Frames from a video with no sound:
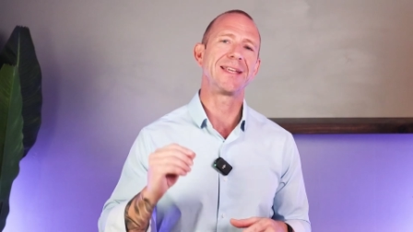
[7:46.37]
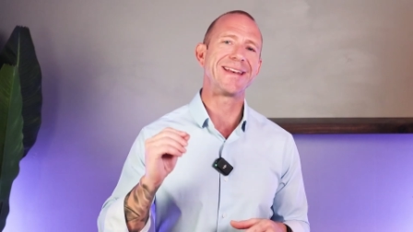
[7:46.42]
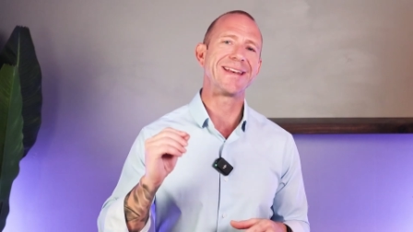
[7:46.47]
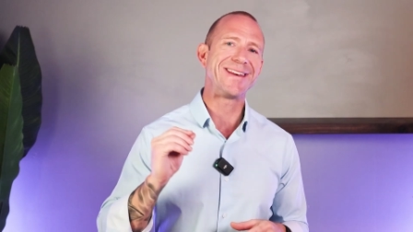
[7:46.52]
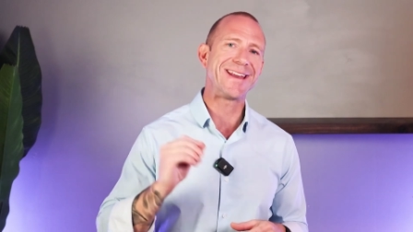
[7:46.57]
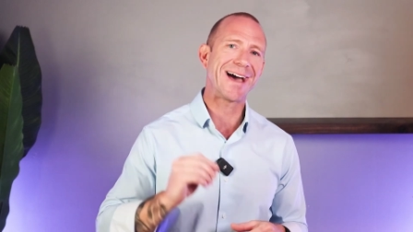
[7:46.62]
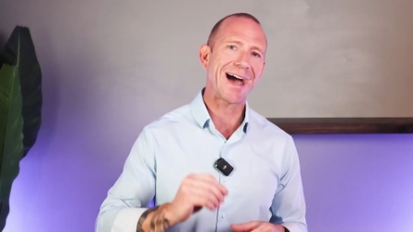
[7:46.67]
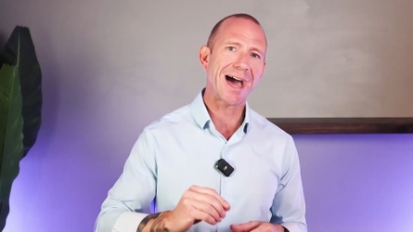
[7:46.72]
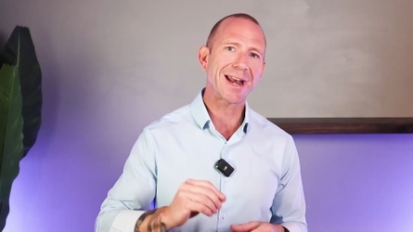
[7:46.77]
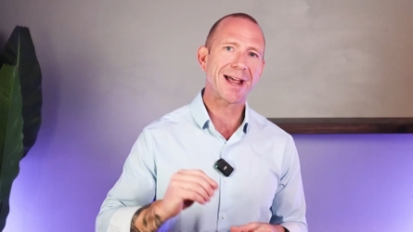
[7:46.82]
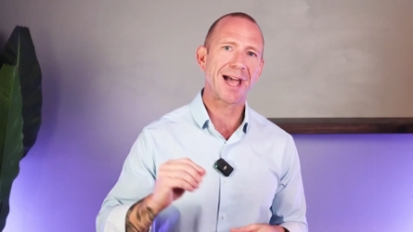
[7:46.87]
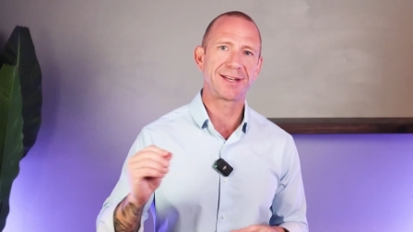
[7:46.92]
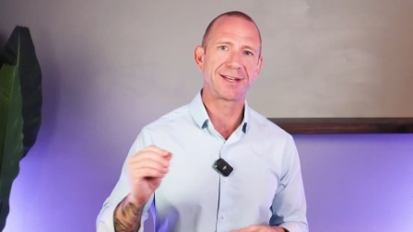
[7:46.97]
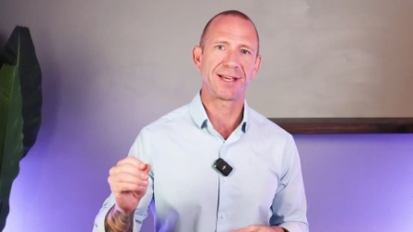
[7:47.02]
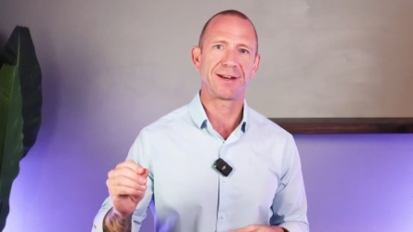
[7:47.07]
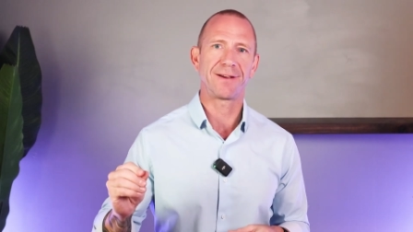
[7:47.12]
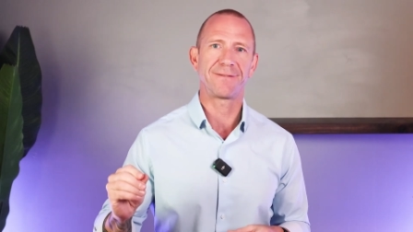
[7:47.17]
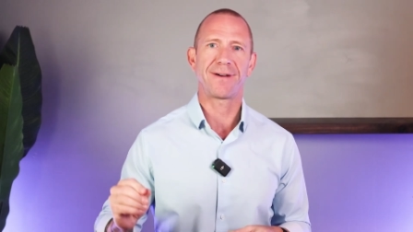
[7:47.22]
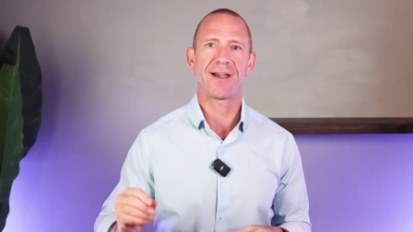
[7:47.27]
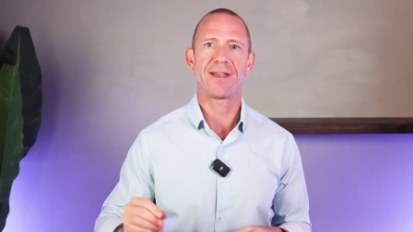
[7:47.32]
did not
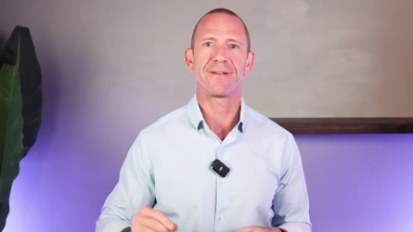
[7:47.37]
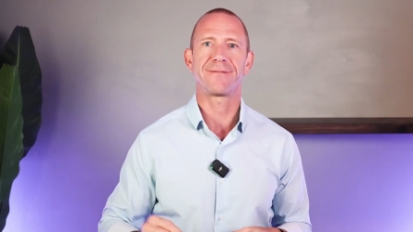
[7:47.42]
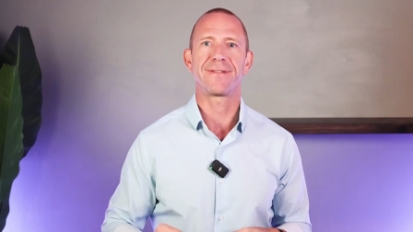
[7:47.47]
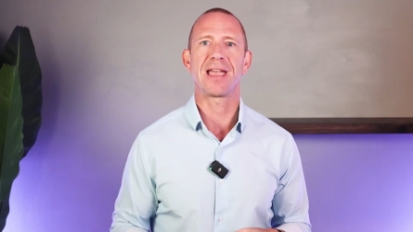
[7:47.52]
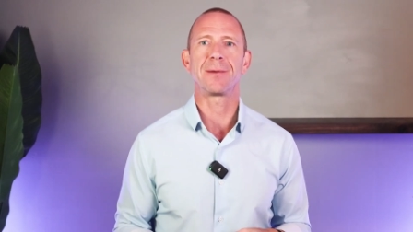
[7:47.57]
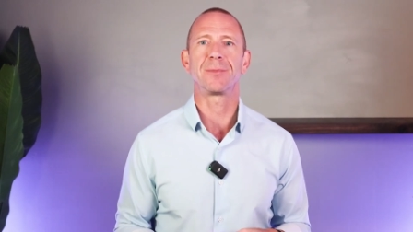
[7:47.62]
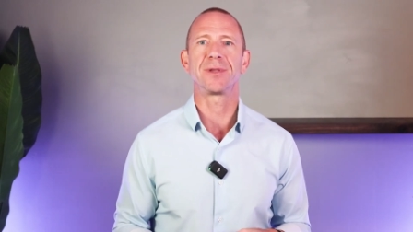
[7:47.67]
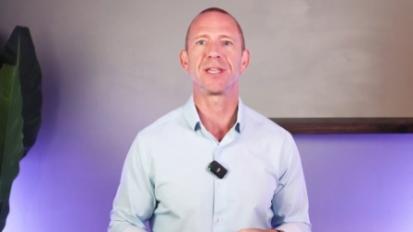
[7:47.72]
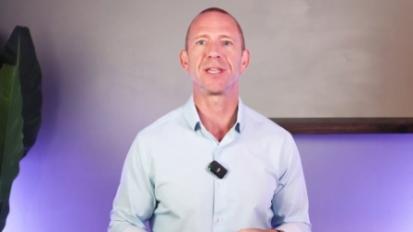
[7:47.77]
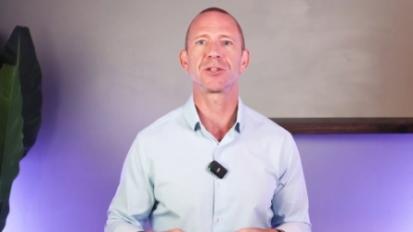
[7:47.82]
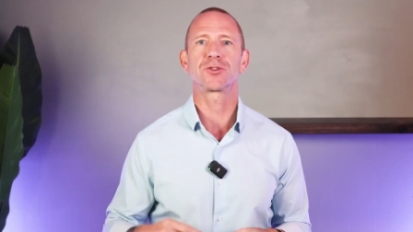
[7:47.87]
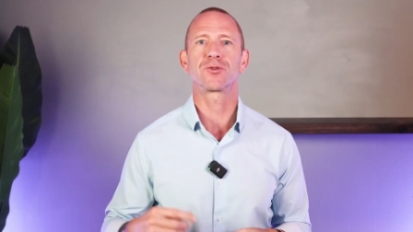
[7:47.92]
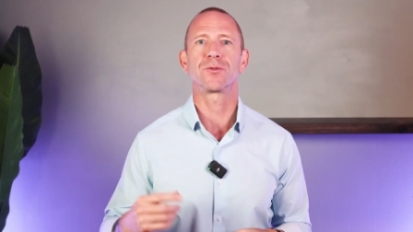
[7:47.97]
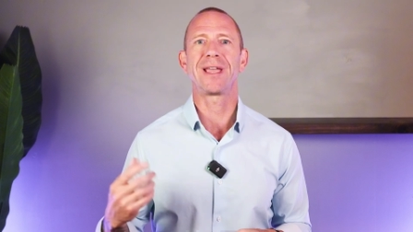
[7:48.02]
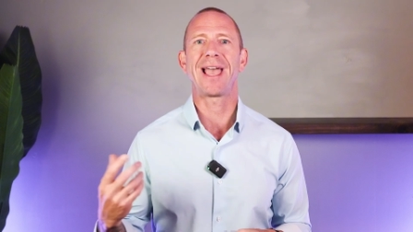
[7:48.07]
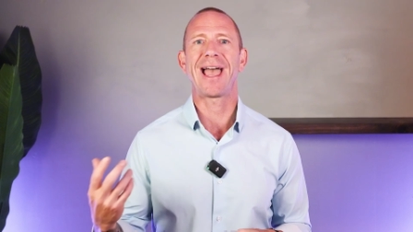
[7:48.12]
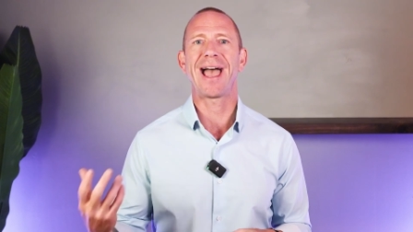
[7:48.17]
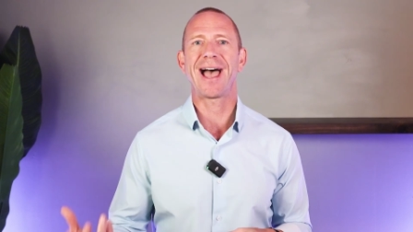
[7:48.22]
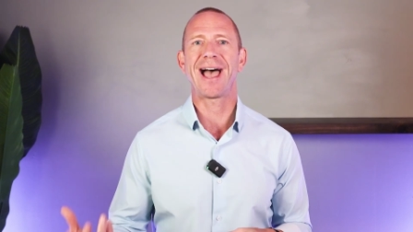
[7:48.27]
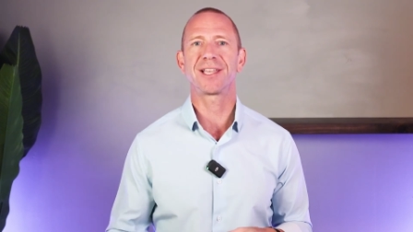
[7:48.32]
identify family
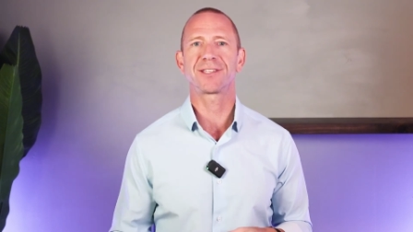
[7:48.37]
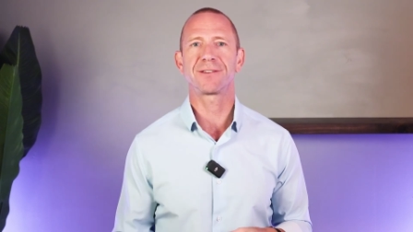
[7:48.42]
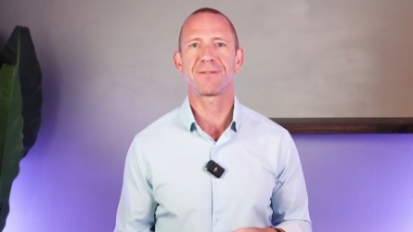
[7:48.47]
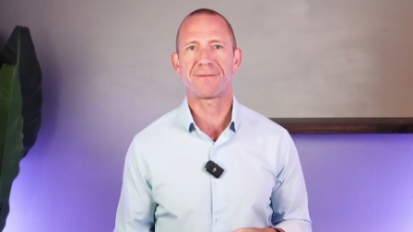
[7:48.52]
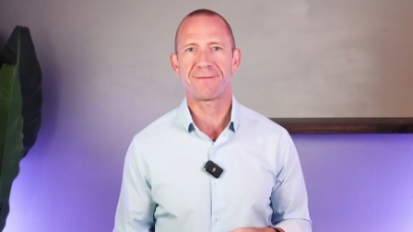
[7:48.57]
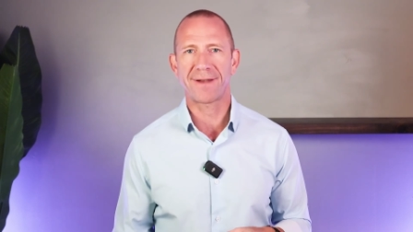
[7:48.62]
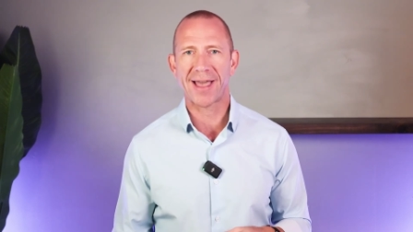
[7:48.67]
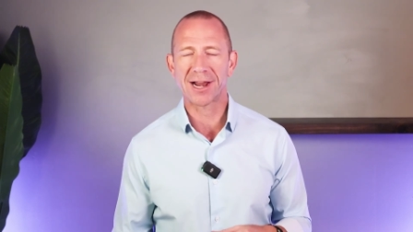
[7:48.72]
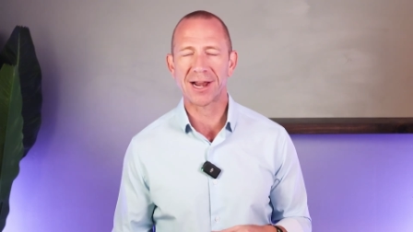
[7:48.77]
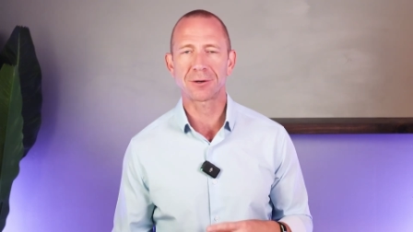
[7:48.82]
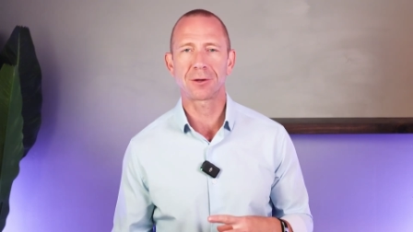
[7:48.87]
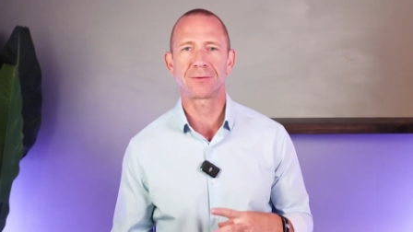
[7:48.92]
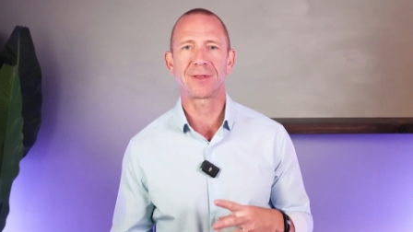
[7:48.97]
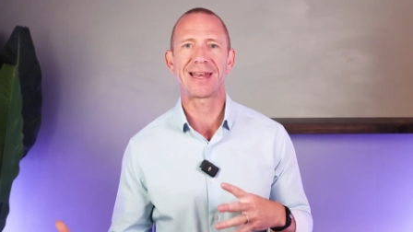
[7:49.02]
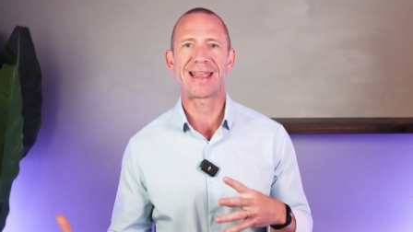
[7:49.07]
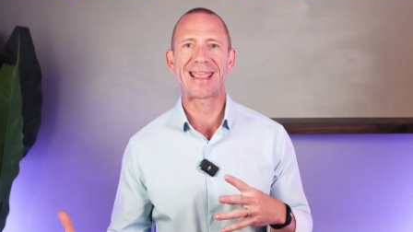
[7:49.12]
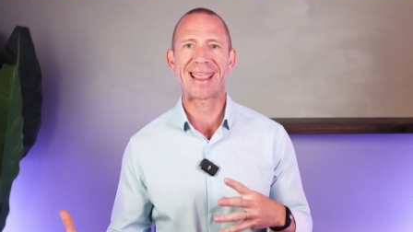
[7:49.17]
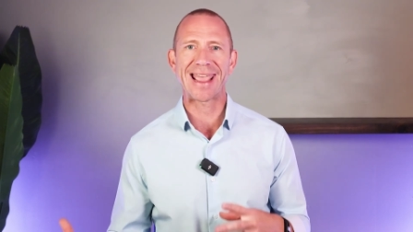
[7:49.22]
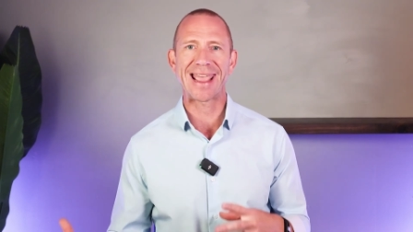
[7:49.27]
history as a factor that